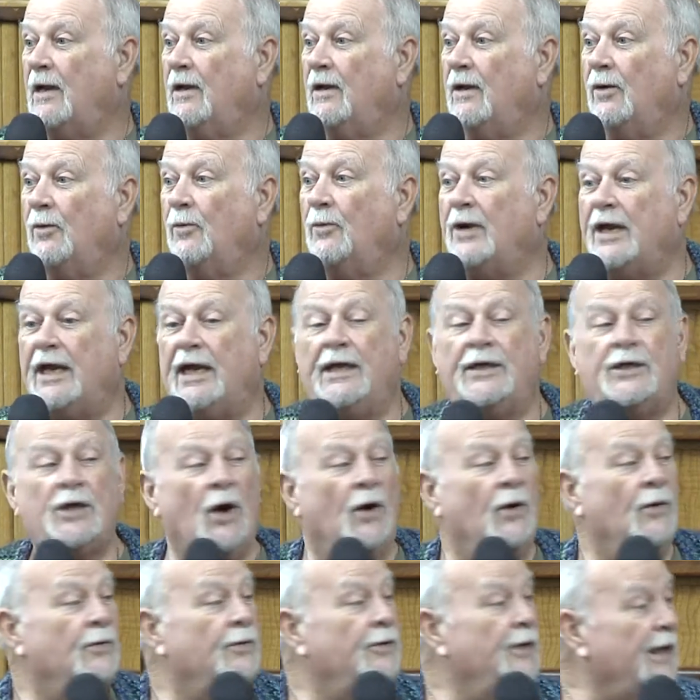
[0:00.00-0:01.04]
Because so
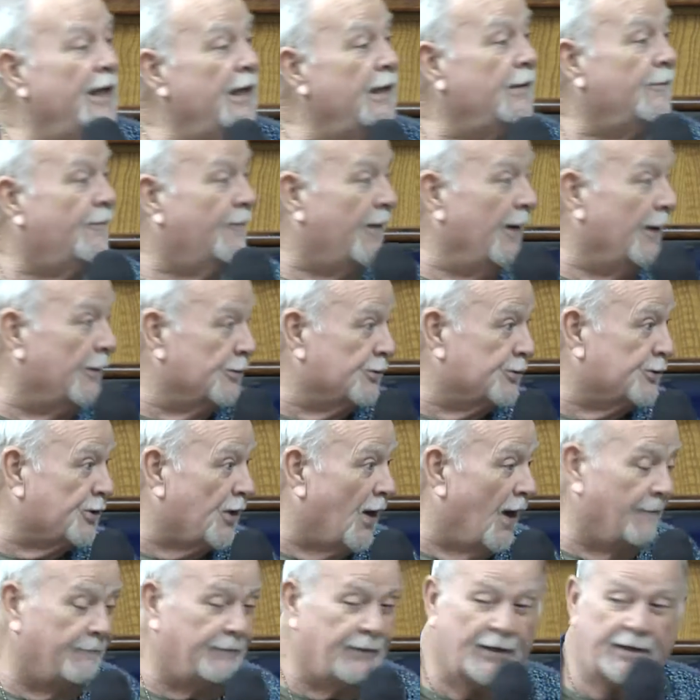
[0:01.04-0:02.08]
we can get it,
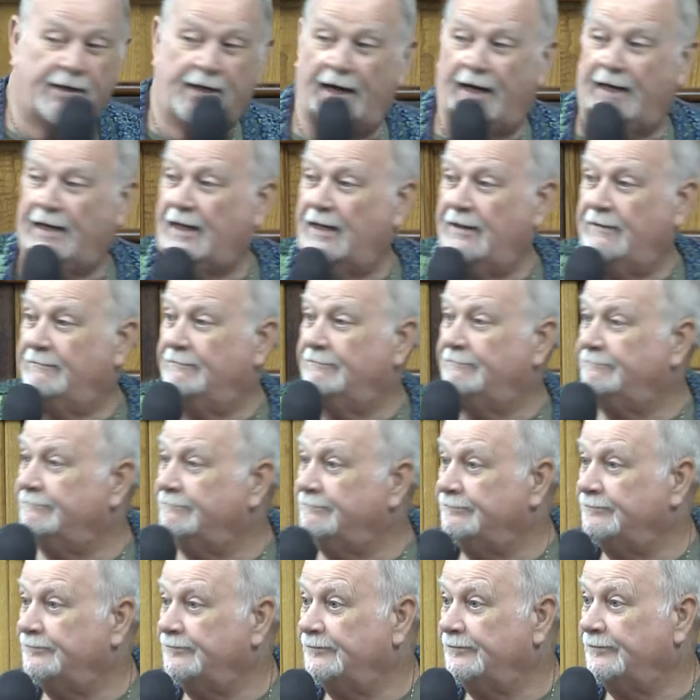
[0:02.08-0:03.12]
my wife says, and
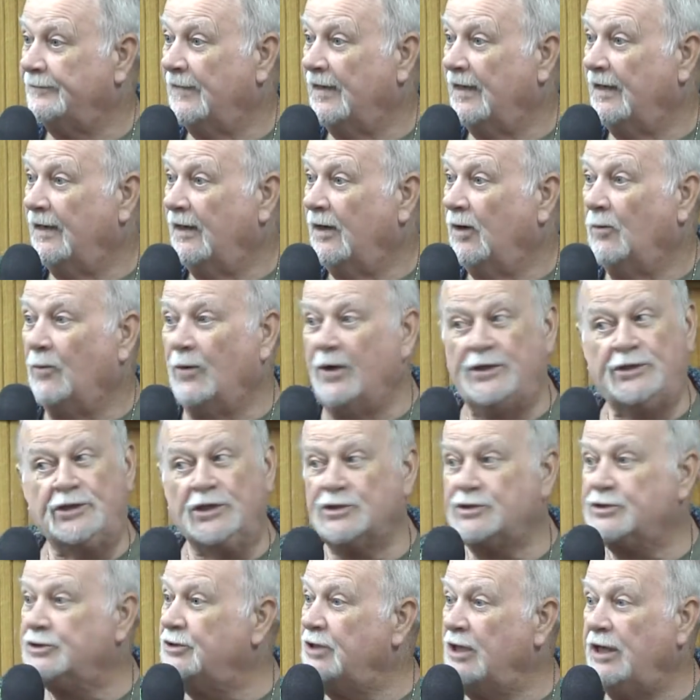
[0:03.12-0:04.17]
that's the truth.
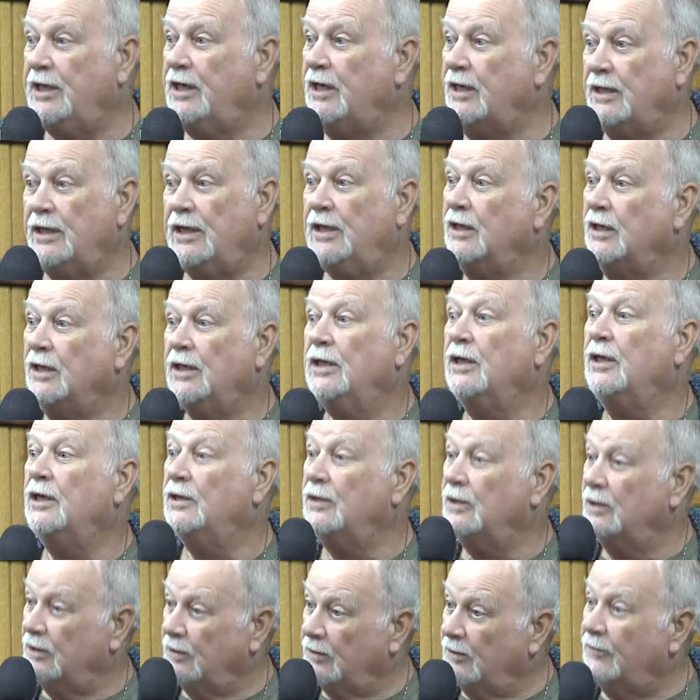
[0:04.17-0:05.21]
We
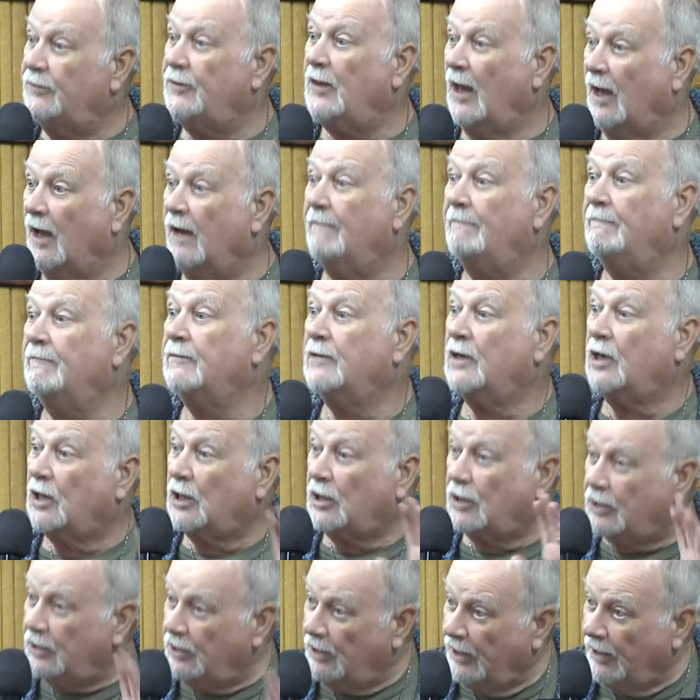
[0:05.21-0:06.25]
don't need things
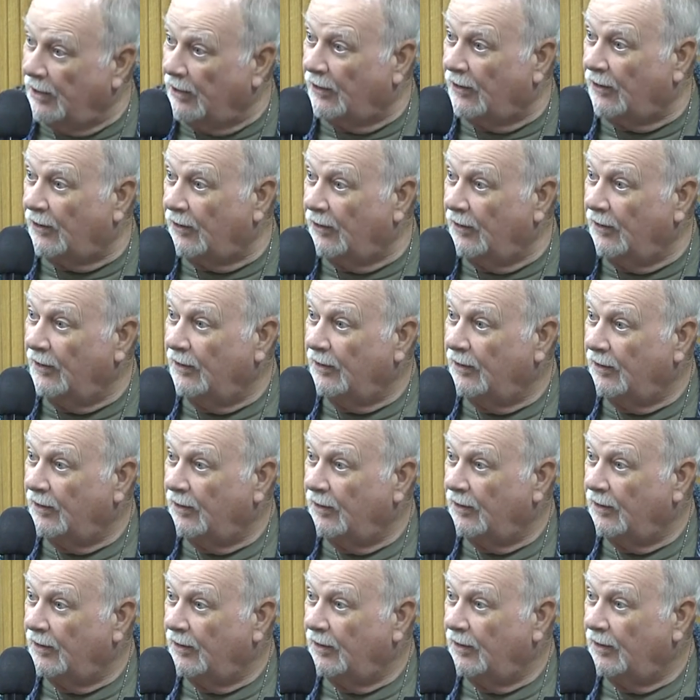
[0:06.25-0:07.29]
complicated,
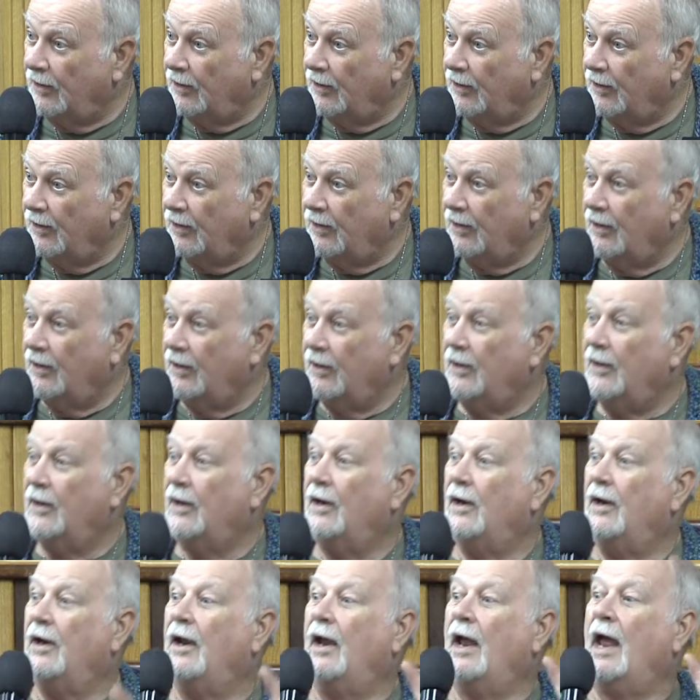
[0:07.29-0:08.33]
we
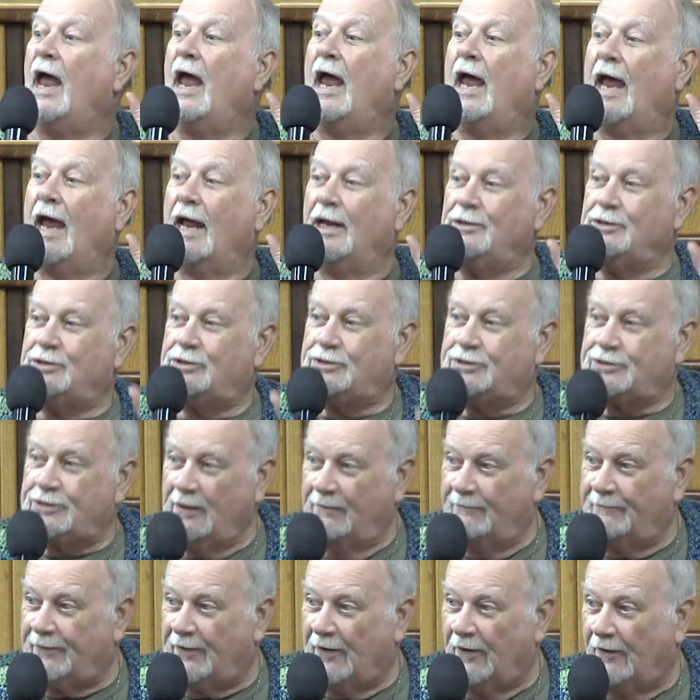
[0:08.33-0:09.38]
just need
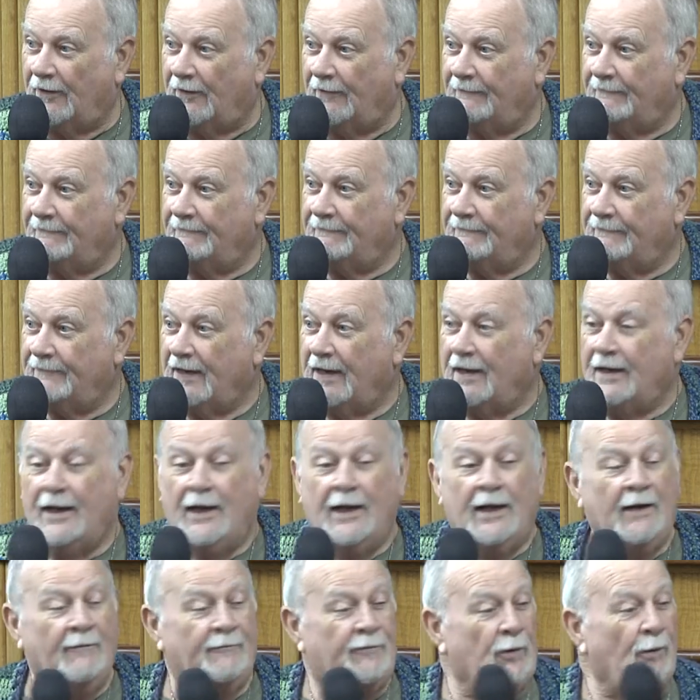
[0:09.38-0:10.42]
them
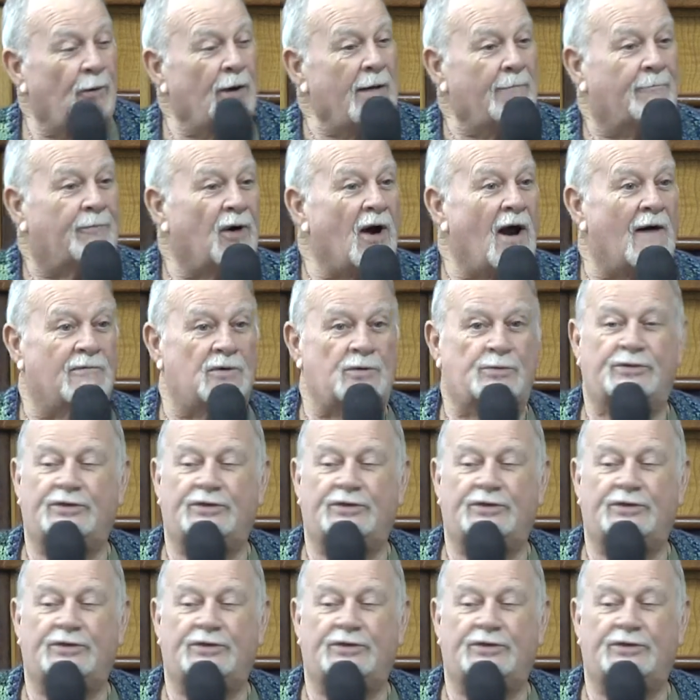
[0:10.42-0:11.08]
clear